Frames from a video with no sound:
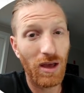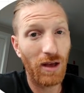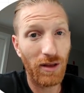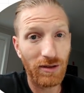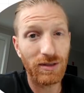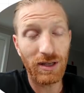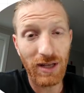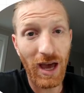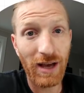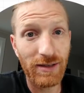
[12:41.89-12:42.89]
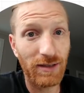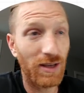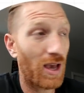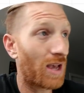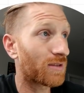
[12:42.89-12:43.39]
LLC taxed
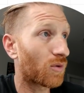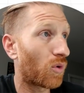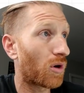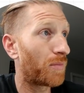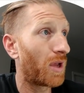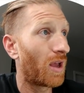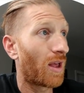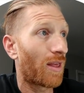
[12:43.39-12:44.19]
as an S Corp,